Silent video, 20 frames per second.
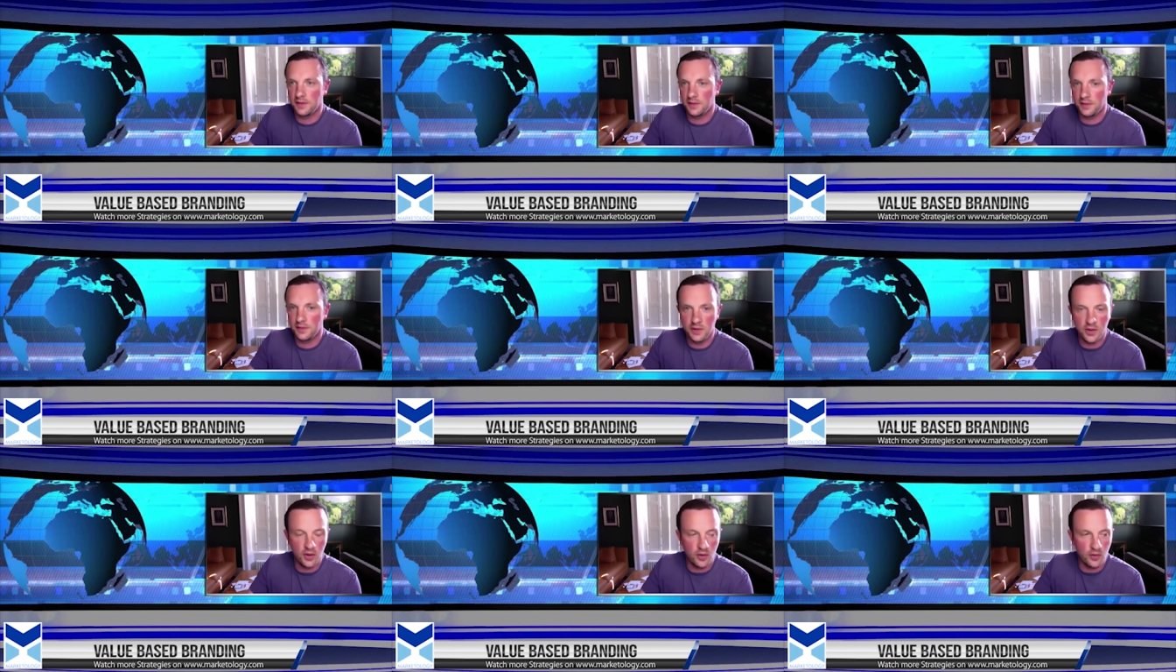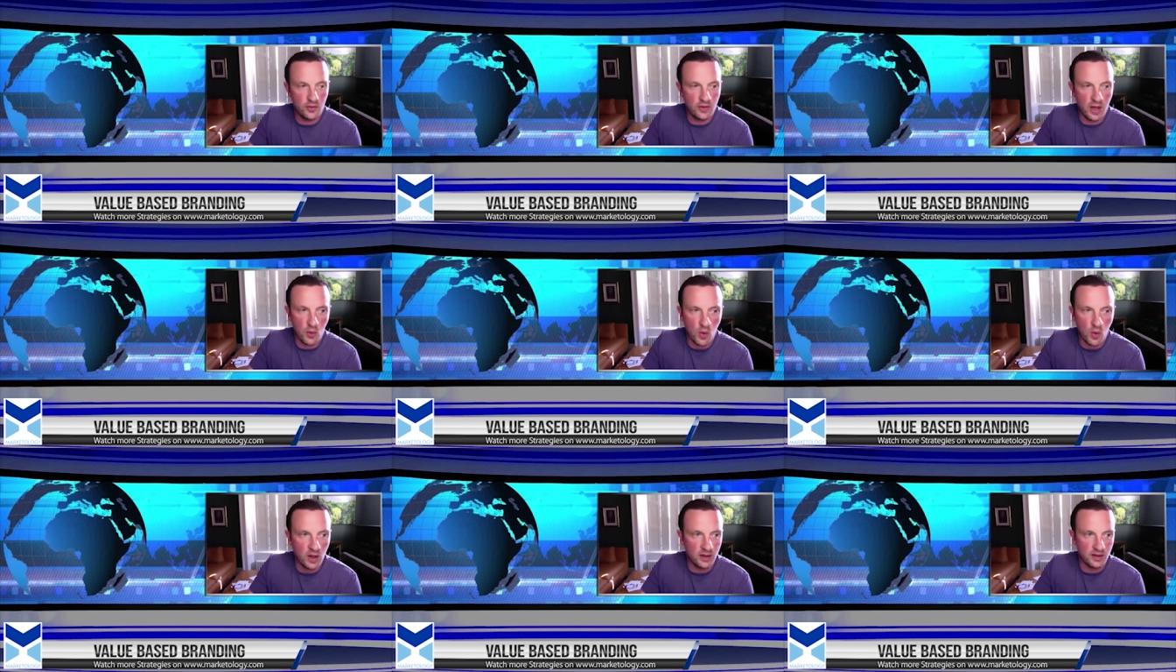you know they
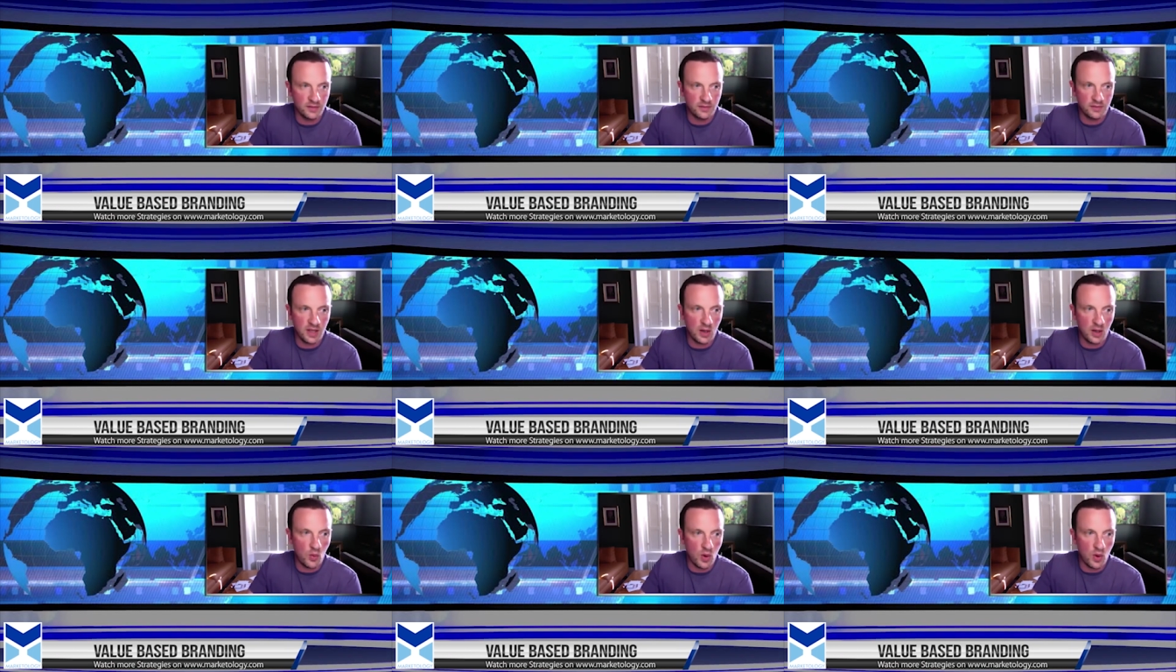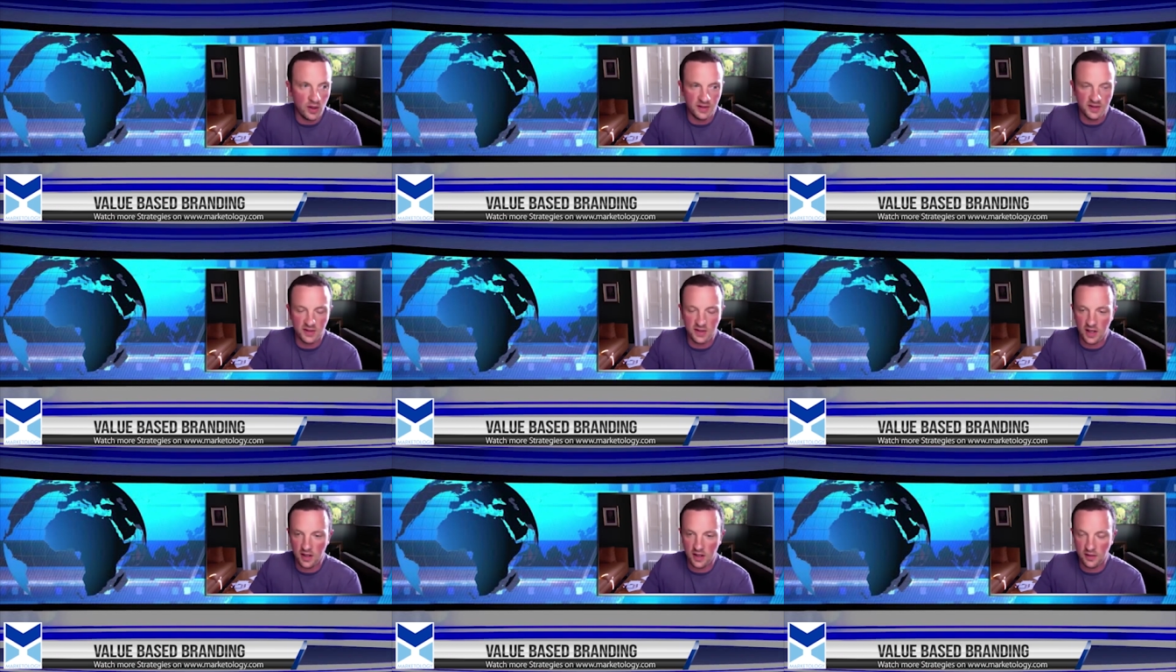want
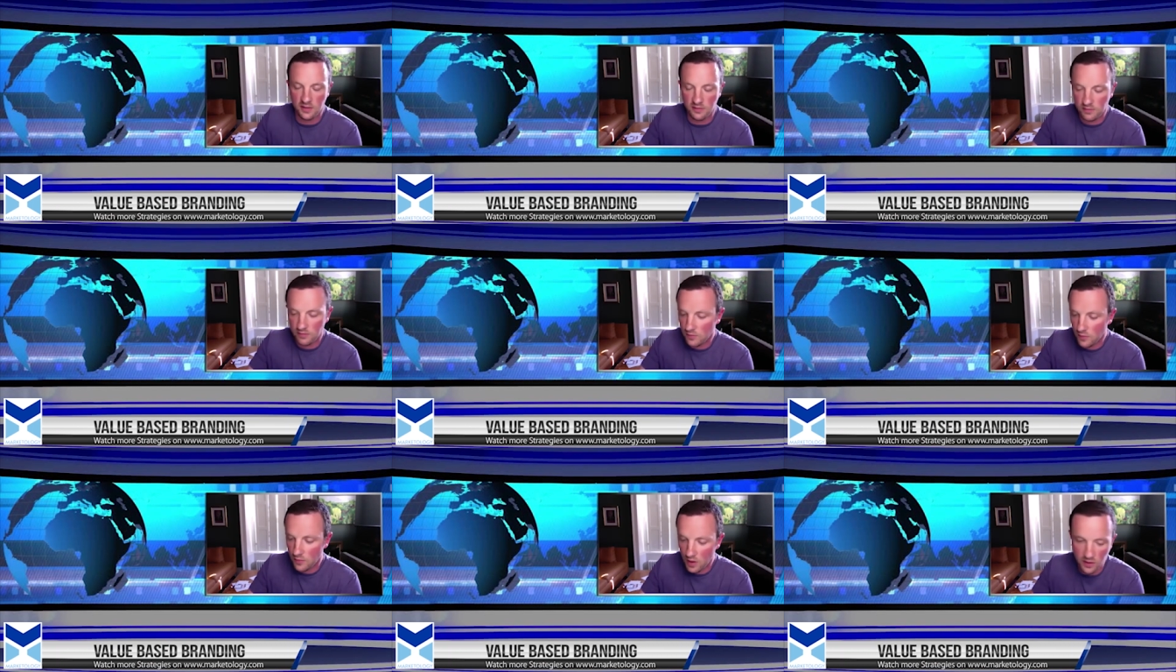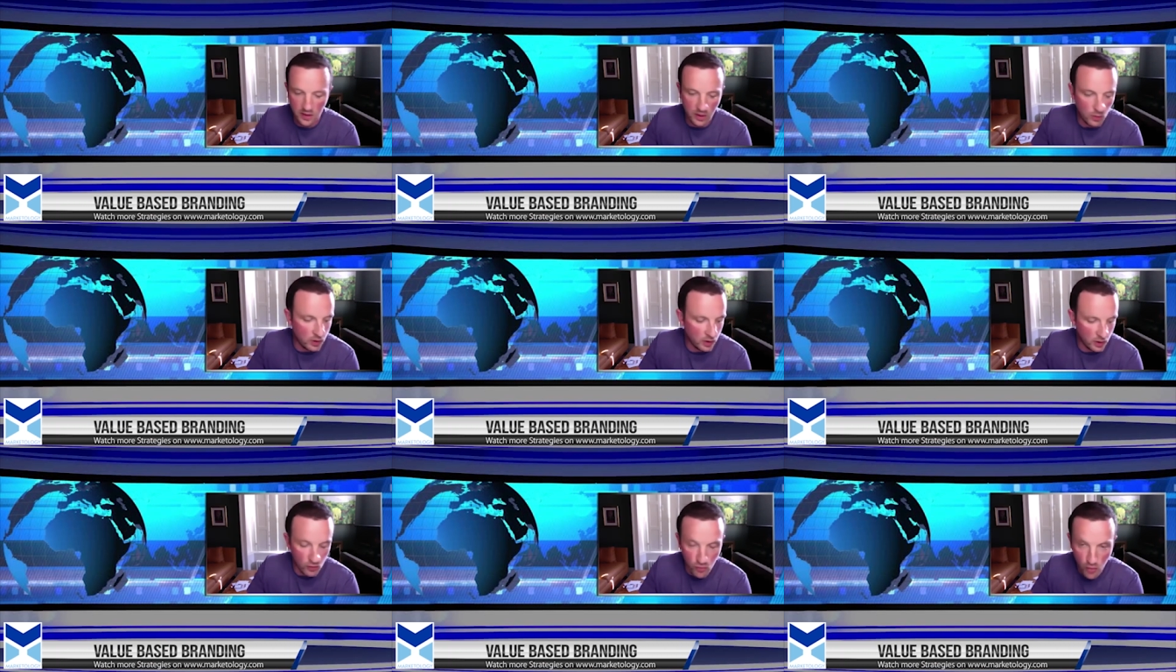
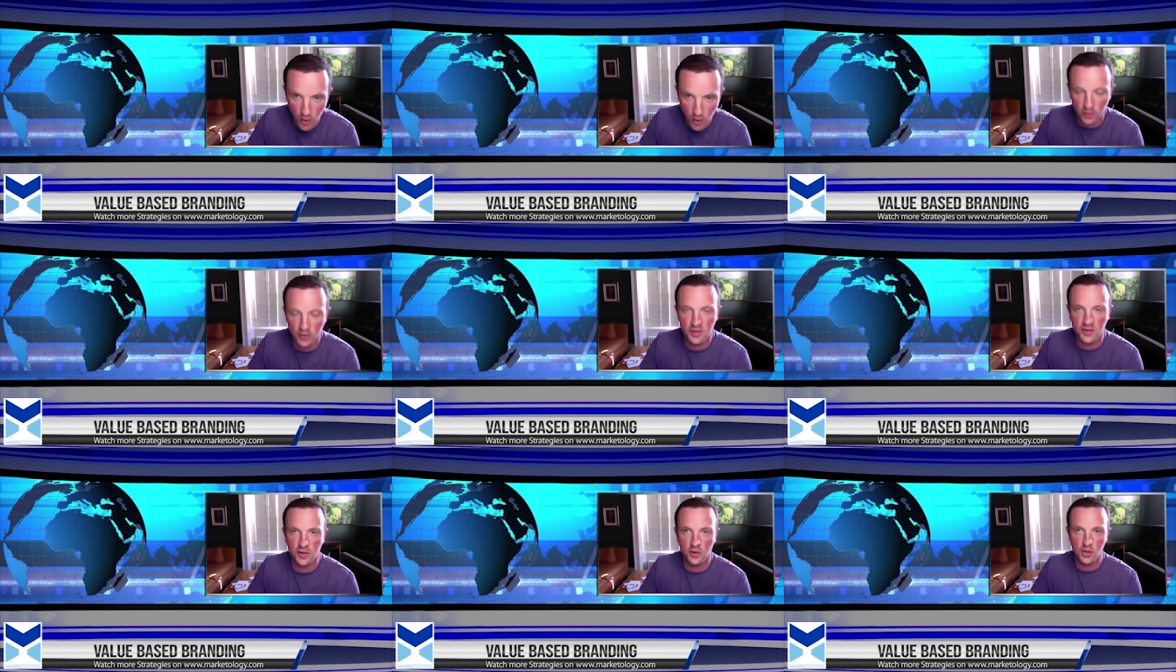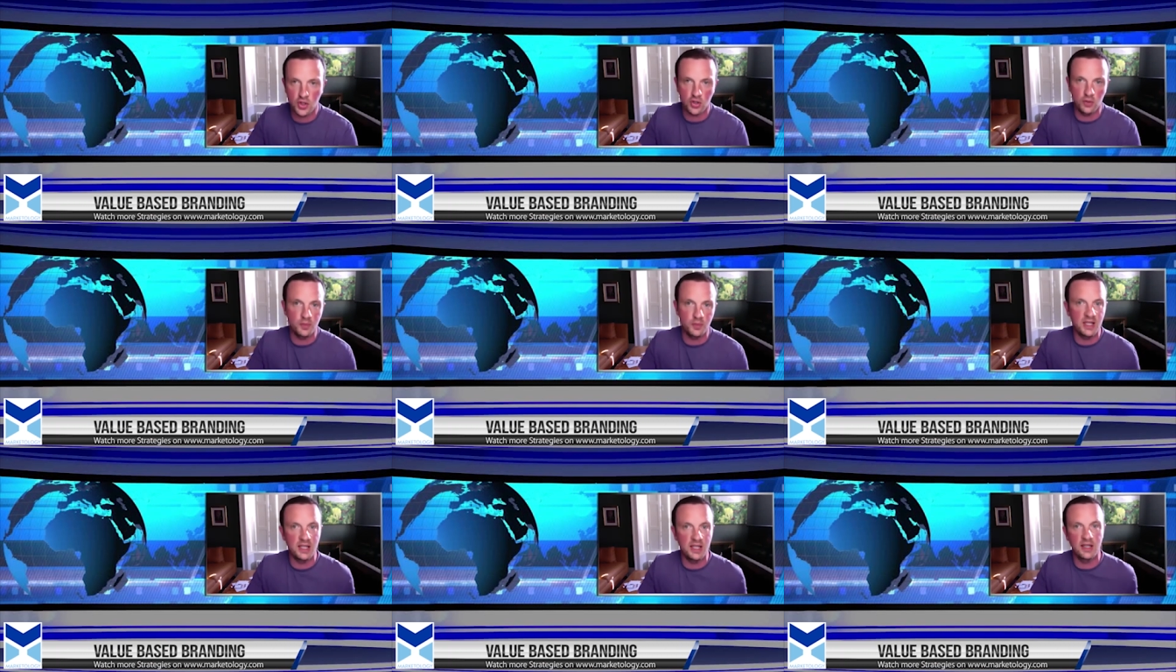to grow their social
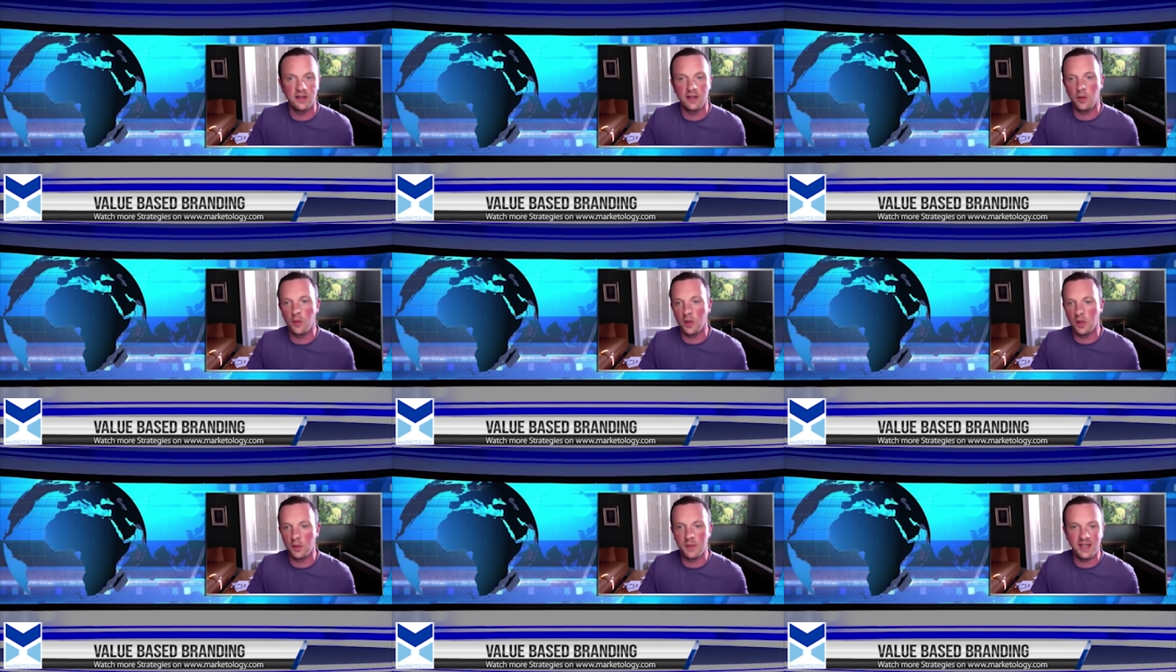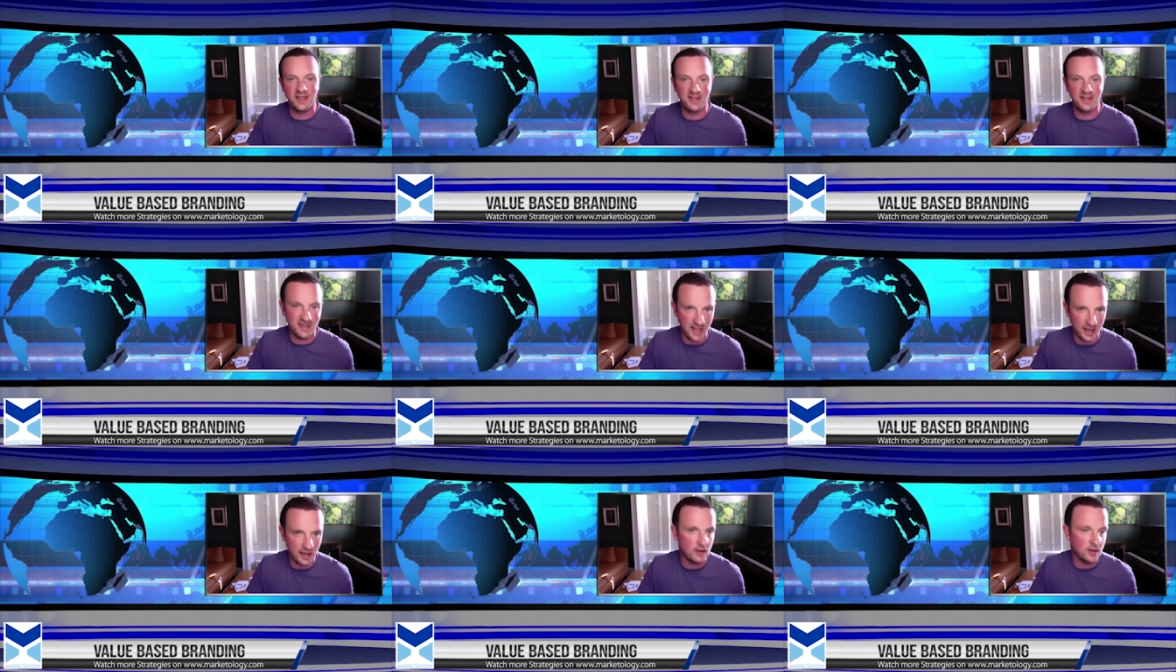media, and they want to make
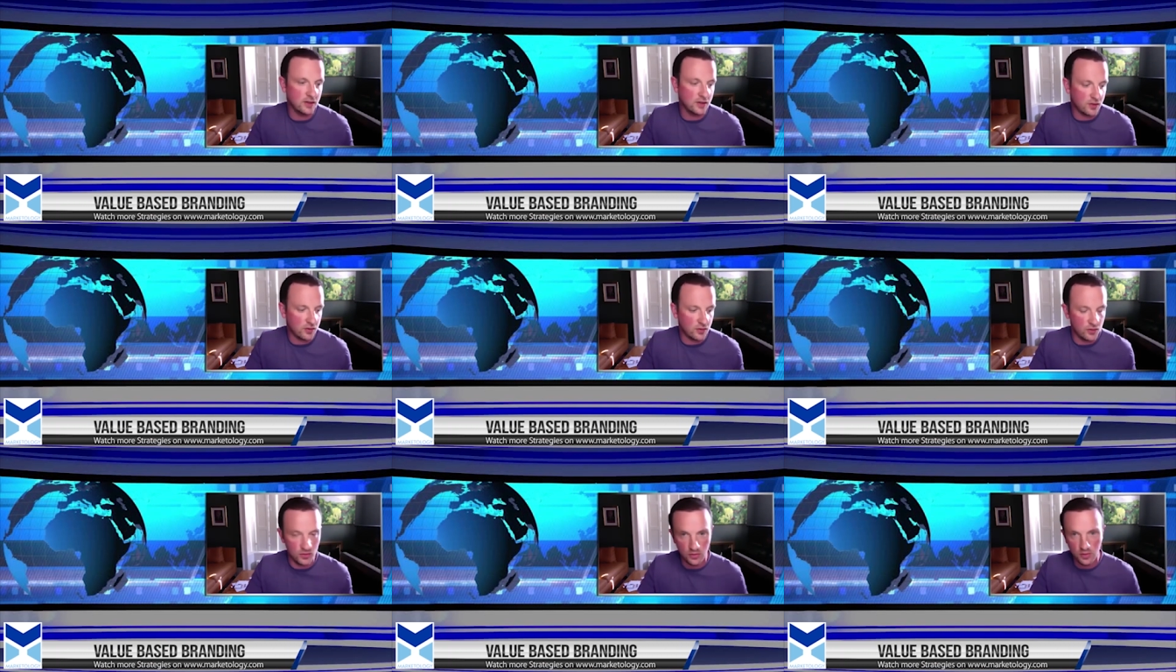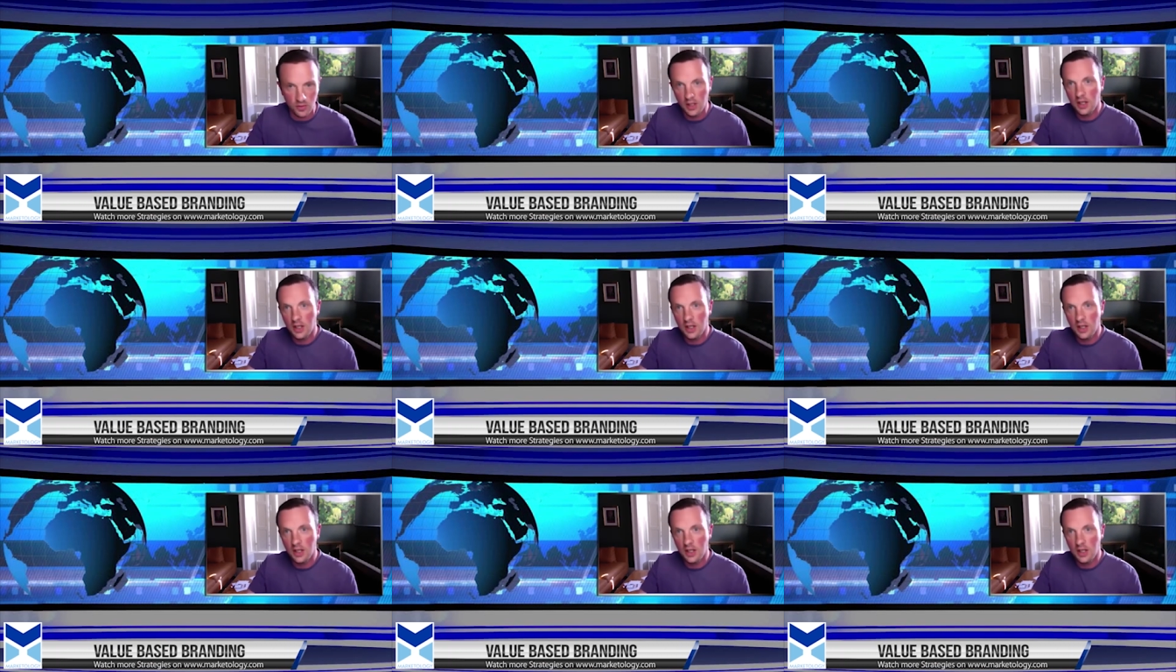sales through